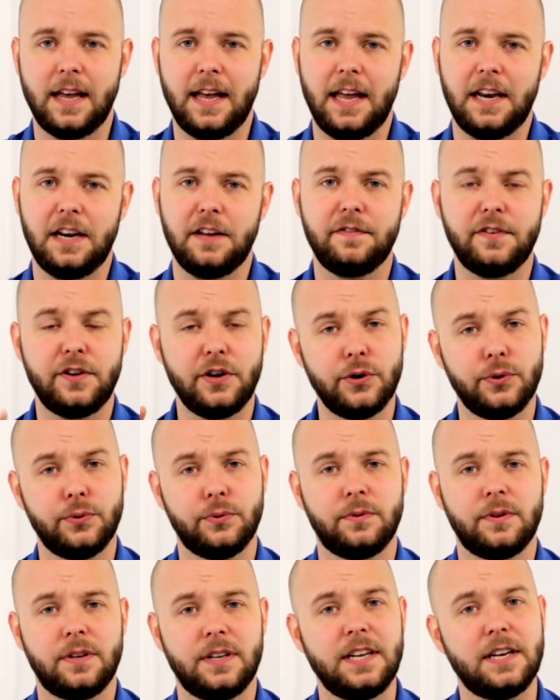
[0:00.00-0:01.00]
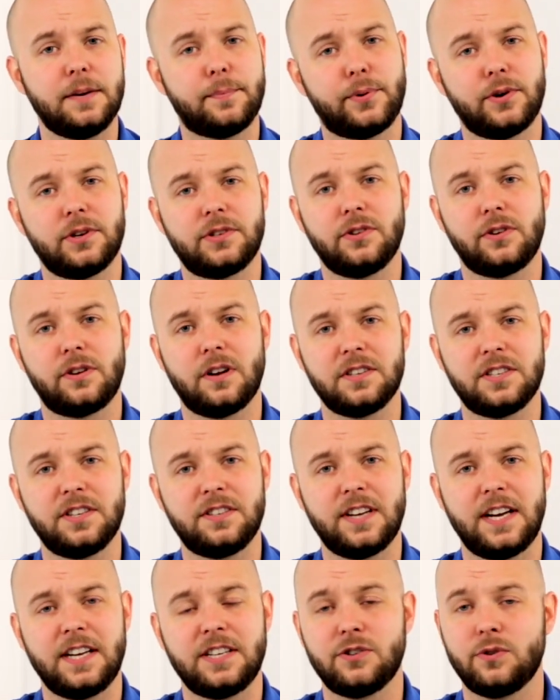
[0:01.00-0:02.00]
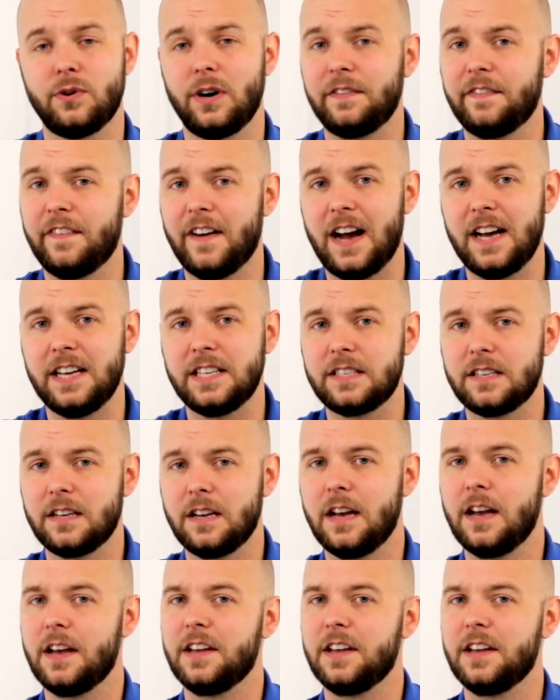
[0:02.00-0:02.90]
And if you need a personal consultation or advice,